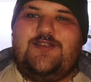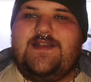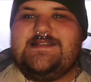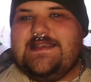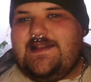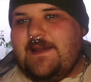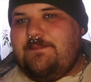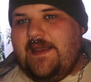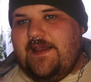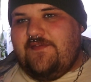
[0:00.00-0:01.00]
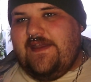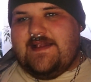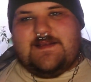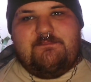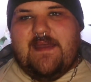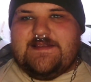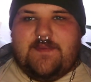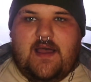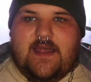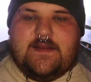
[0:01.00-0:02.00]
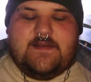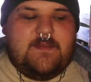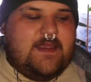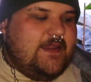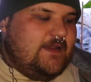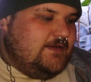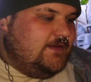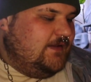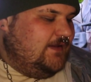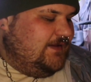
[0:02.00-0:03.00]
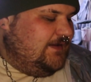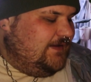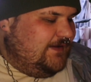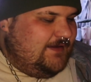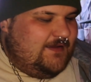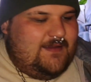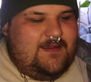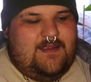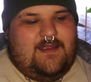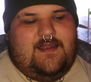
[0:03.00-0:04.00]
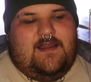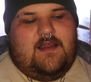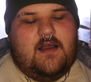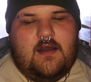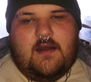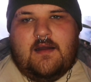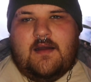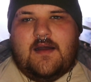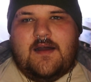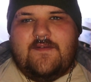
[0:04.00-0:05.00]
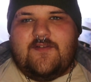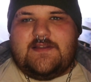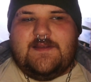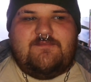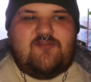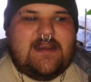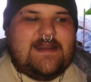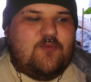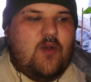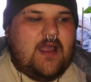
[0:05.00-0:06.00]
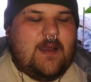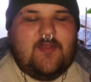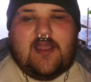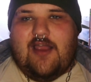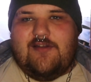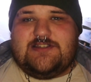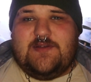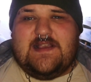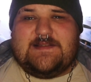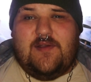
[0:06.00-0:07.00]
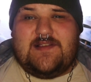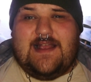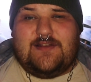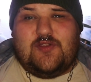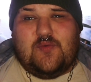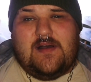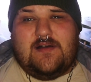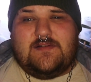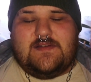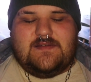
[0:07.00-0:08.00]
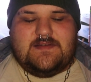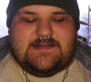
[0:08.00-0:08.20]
You can see like a bit of it. It's a mess behind me, and I've got to really work up the courage to expose that to the world.